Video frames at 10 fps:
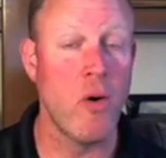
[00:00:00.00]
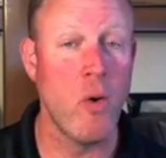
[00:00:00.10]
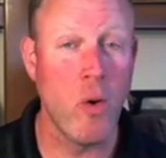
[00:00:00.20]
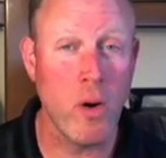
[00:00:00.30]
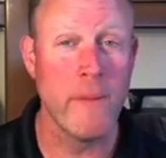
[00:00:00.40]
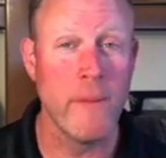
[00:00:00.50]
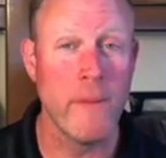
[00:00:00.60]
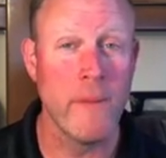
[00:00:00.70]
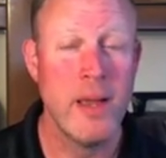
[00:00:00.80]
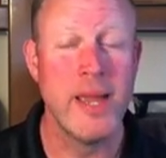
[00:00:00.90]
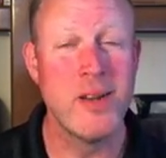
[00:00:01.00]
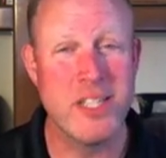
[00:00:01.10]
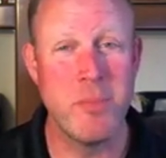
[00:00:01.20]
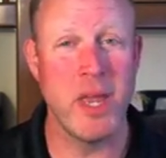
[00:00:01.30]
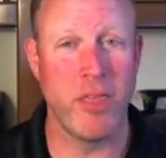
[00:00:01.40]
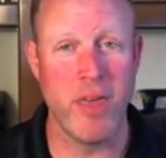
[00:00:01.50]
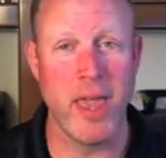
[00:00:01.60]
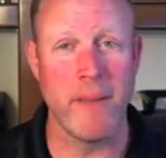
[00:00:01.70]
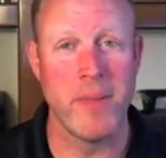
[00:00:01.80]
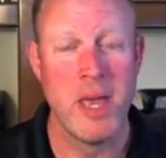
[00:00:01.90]
Or here's the big
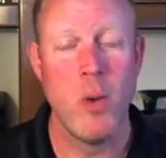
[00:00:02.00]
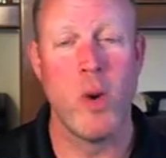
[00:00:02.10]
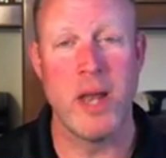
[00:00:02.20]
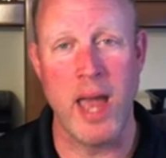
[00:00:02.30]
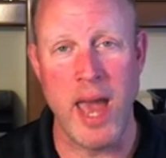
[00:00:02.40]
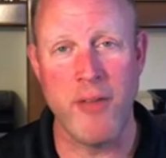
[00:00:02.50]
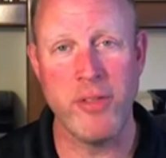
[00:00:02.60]
thing. When